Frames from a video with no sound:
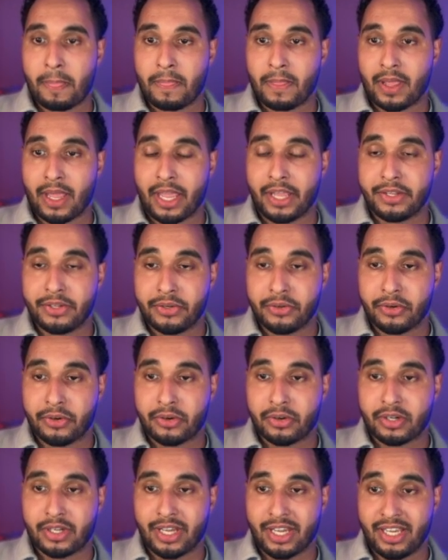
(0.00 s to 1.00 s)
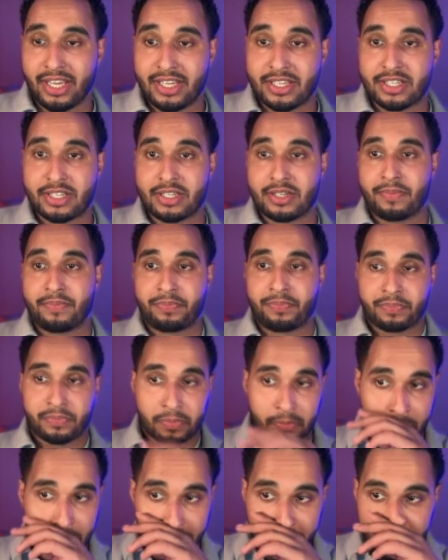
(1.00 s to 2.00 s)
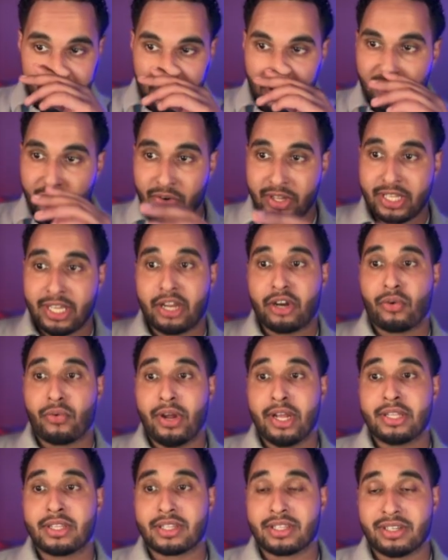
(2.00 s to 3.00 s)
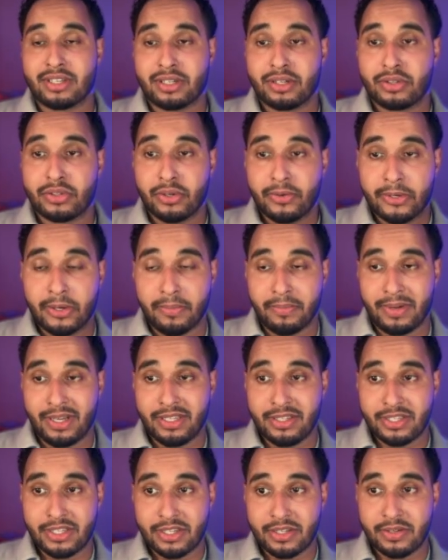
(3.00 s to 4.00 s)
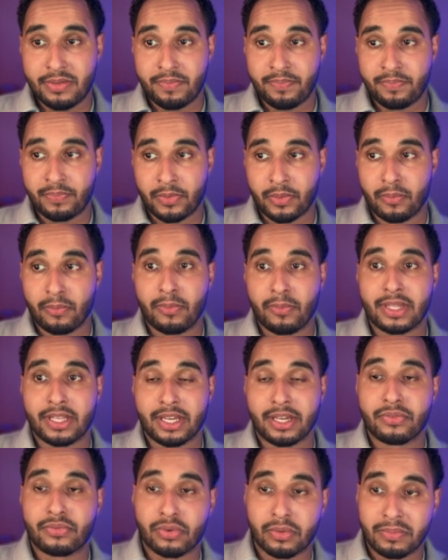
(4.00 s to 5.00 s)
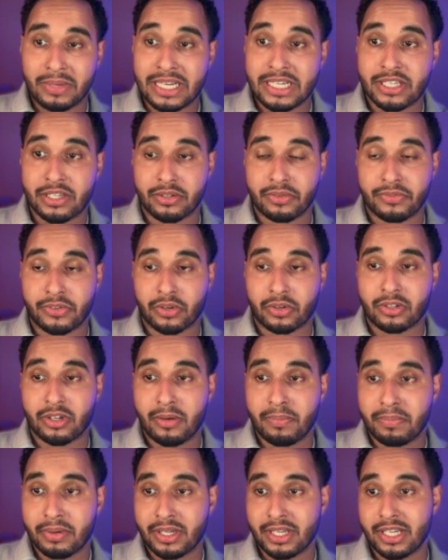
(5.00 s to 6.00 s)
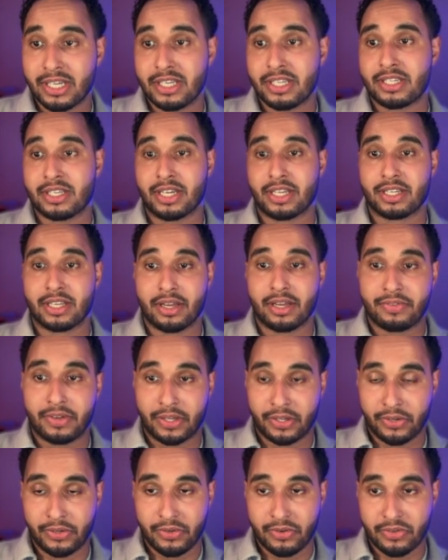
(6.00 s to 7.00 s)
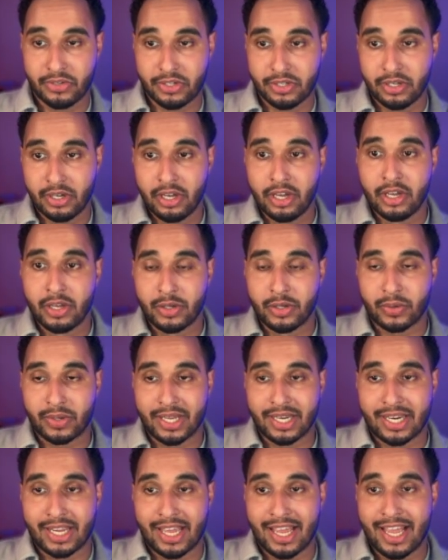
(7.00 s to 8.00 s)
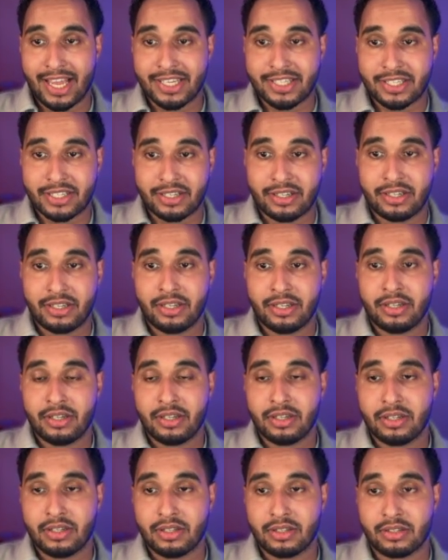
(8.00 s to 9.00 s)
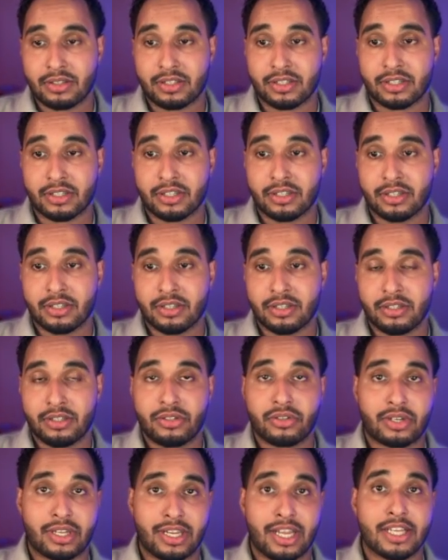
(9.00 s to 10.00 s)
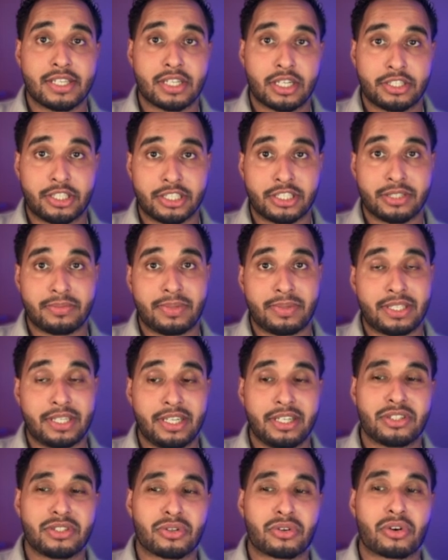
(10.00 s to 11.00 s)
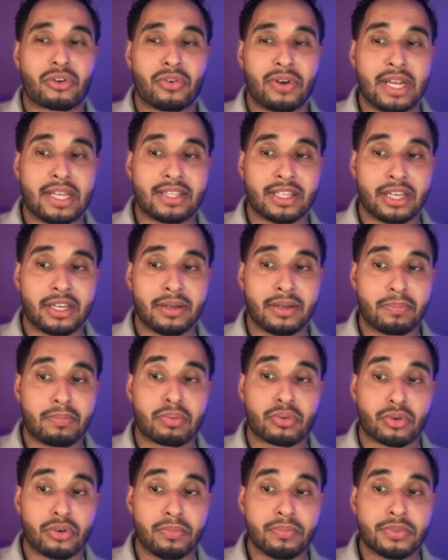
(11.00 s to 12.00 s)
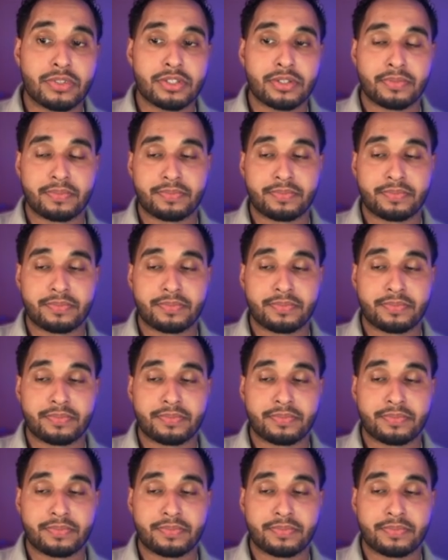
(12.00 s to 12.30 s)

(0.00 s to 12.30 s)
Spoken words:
In your case, if you already created the documents with the information of your companies and the FAQs, you can ask ChatGPT to create a prompt